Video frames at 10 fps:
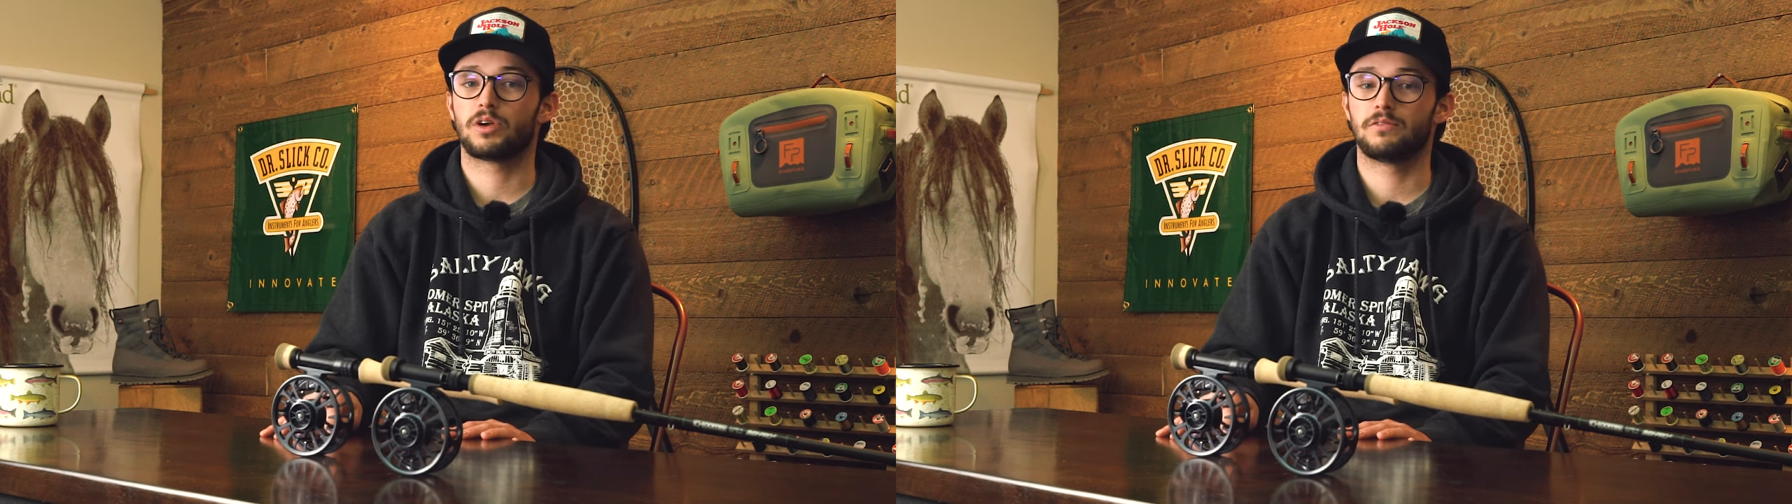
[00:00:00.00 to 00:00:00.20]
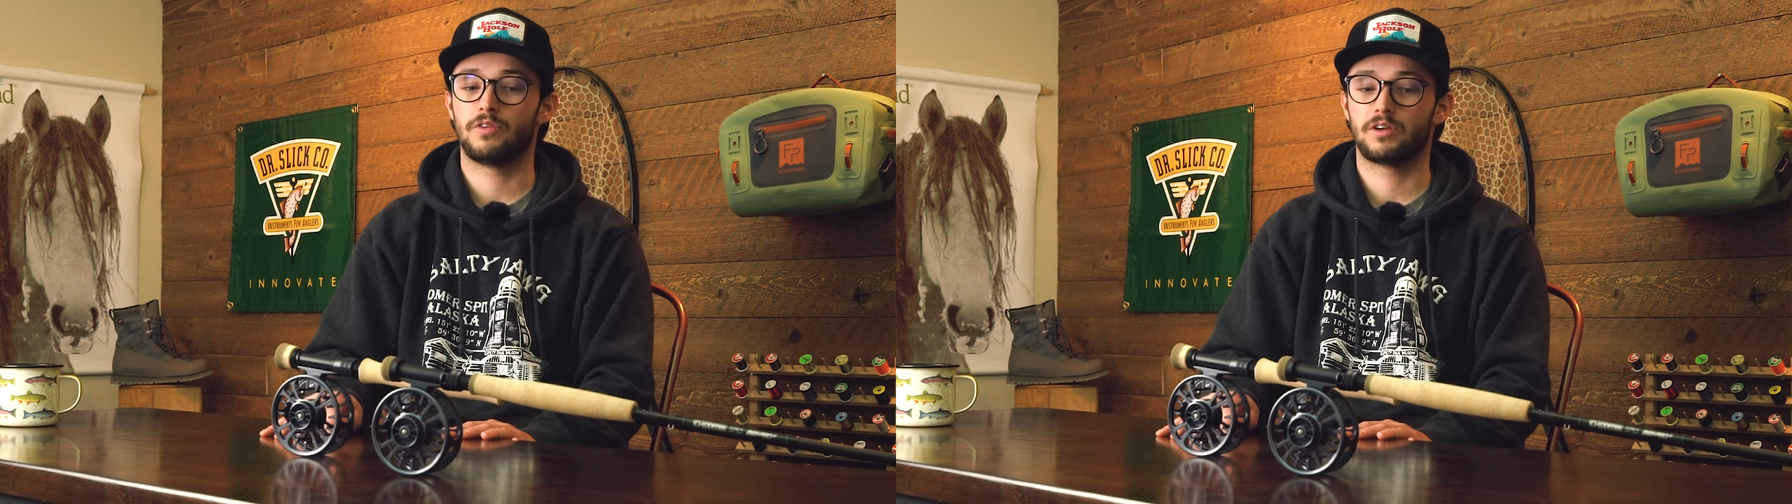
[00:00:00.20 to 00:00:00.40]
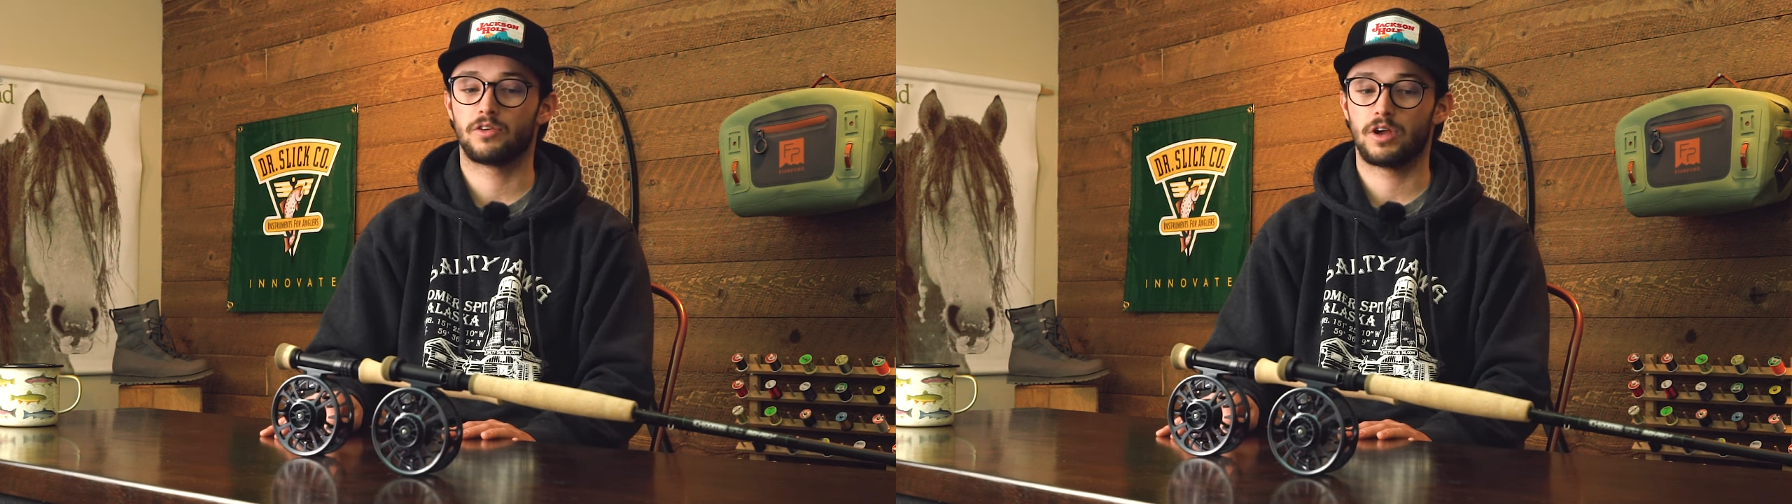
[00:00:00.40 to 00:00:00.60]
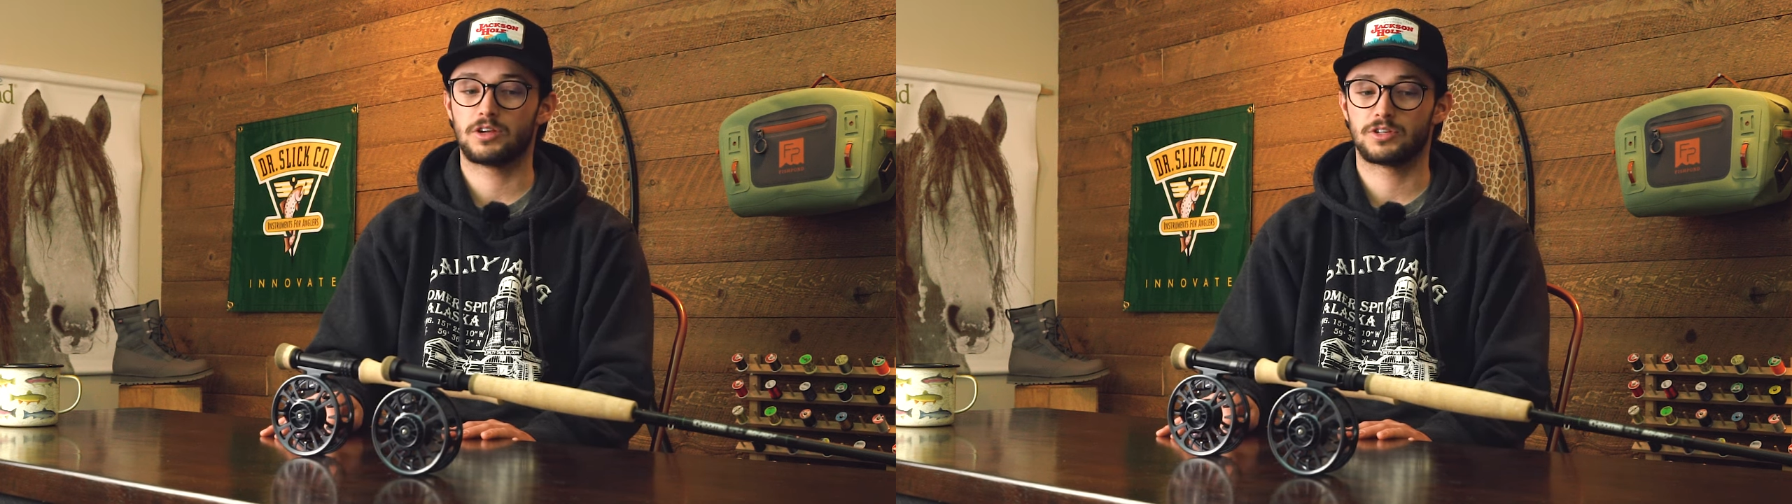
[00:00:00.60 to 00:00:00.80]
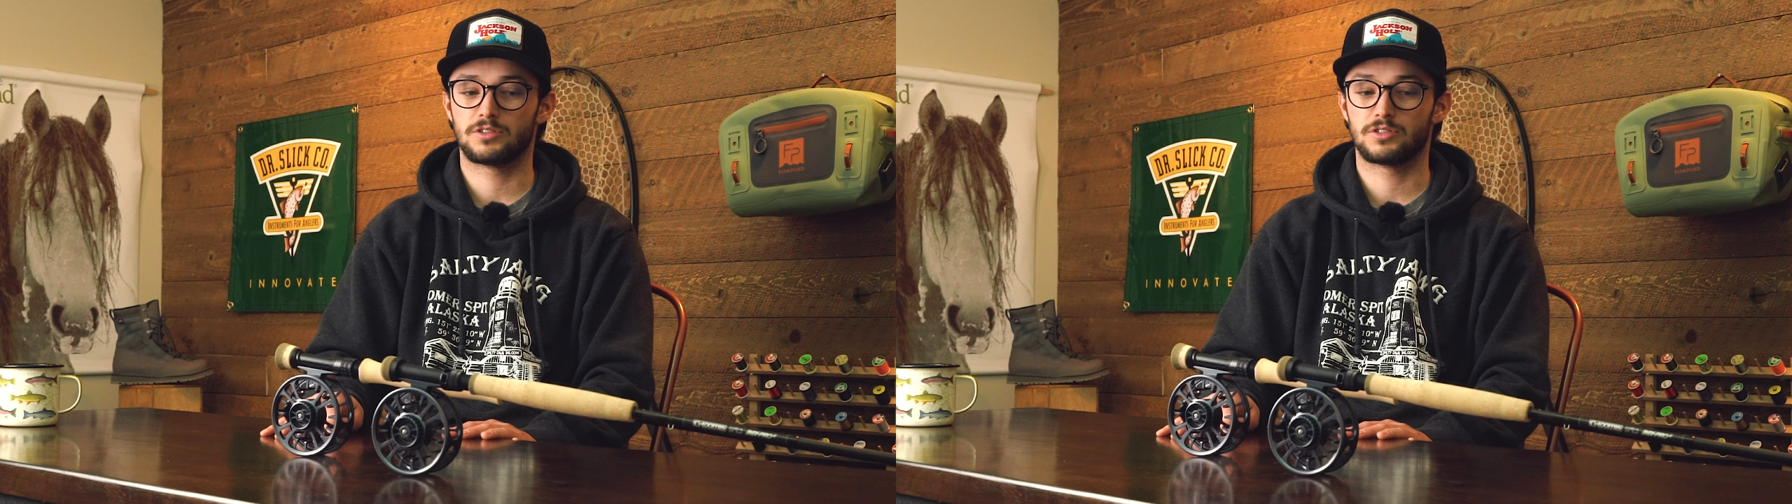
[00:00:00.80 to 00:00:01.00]

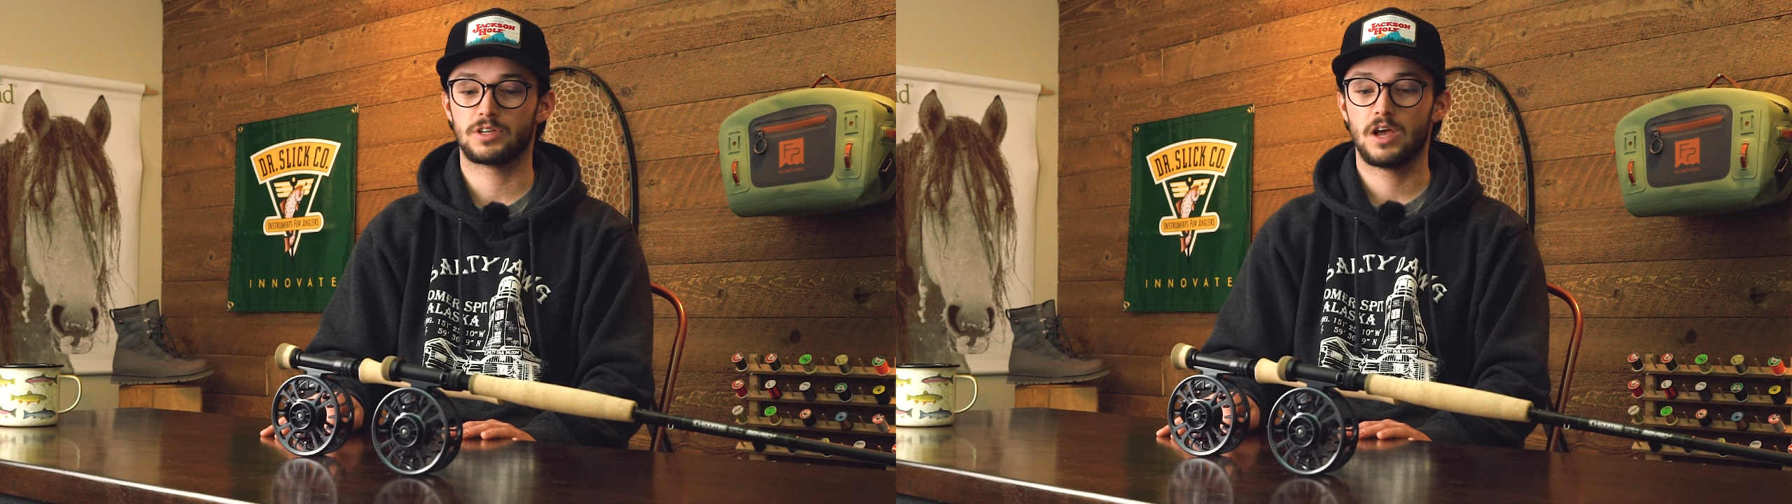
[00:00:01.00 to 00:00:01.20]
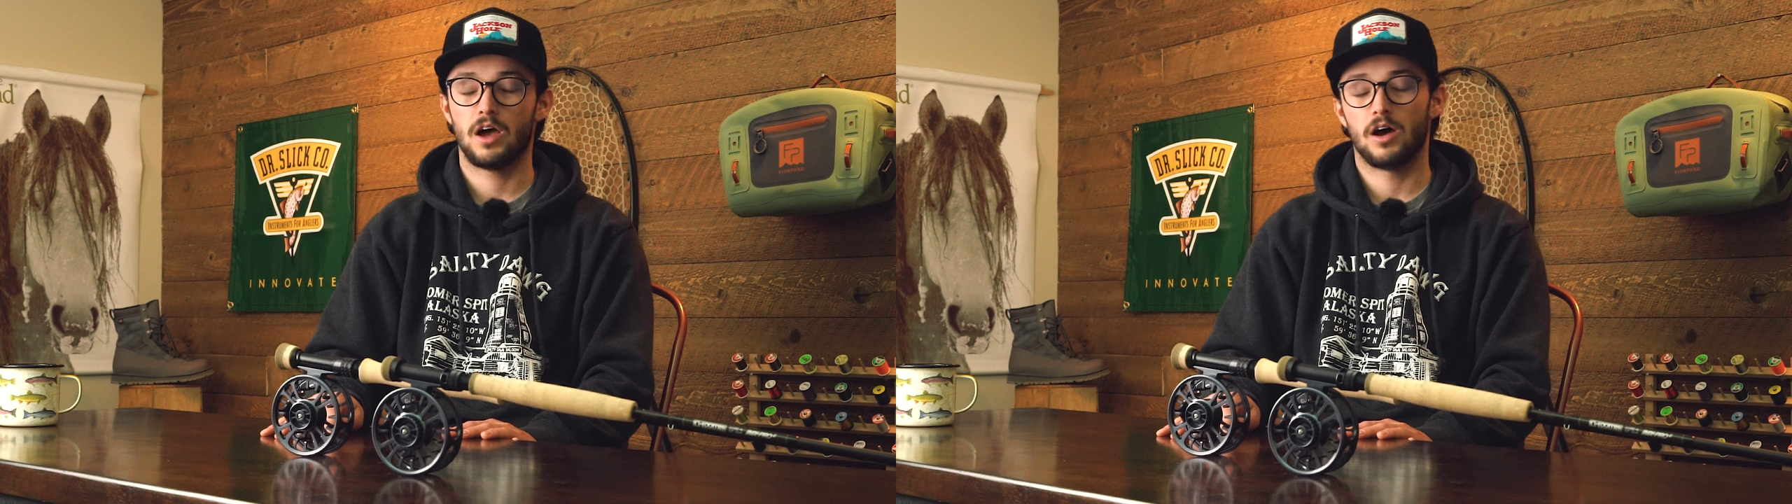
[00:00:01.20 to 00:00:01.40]
configurations